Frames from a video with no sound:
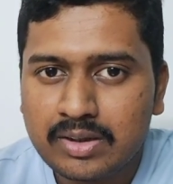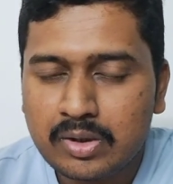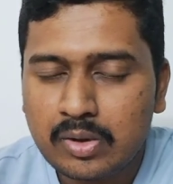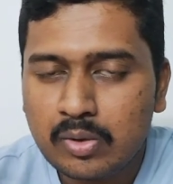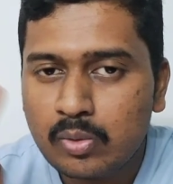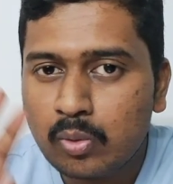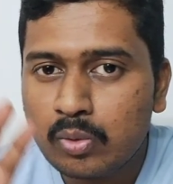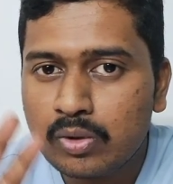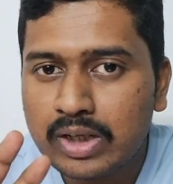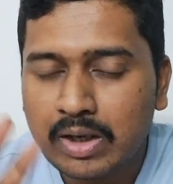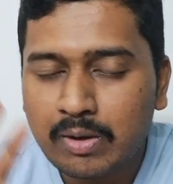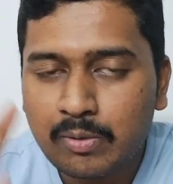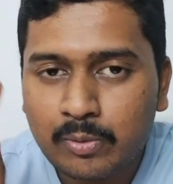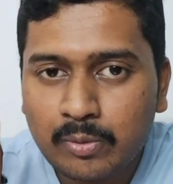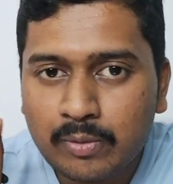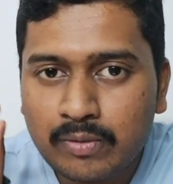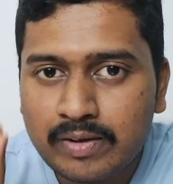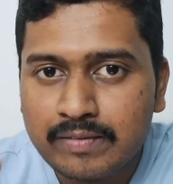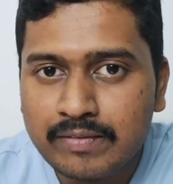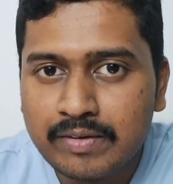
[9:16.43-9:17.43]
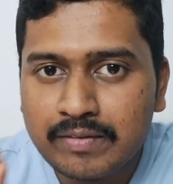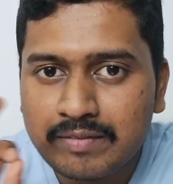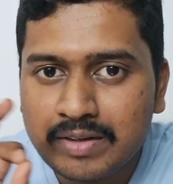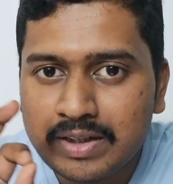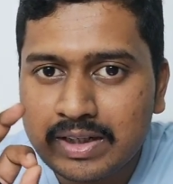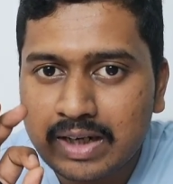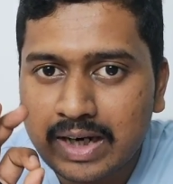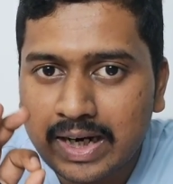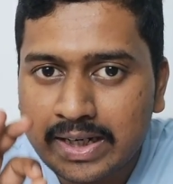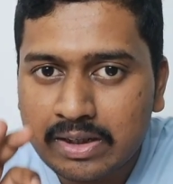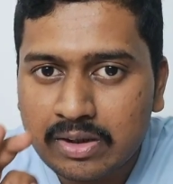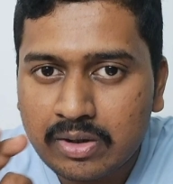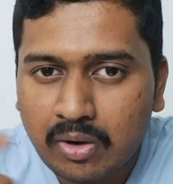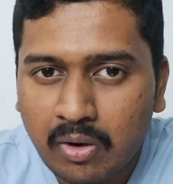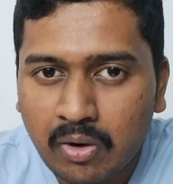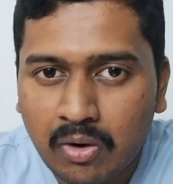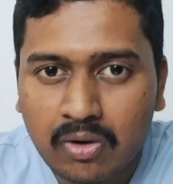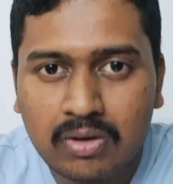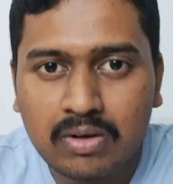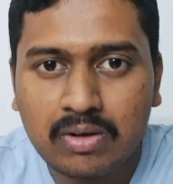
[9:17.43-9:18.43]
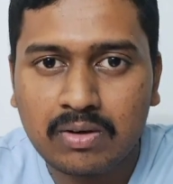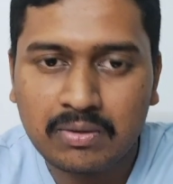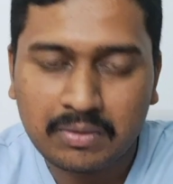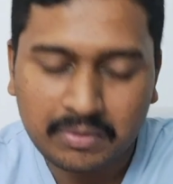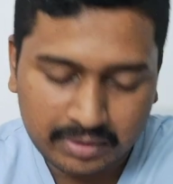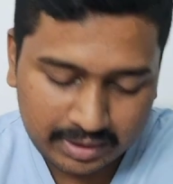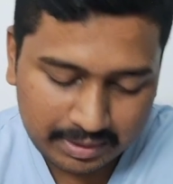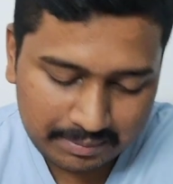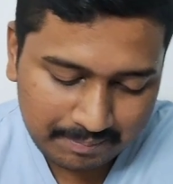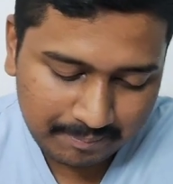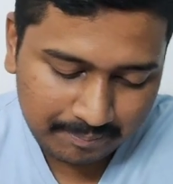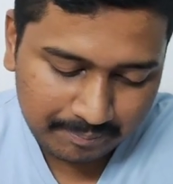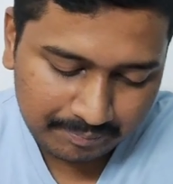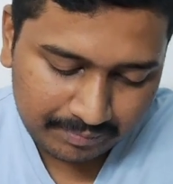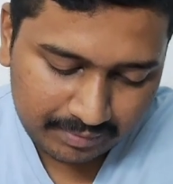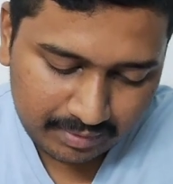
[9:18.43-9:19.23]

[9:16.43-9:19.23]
You don't have to review it at all, okay?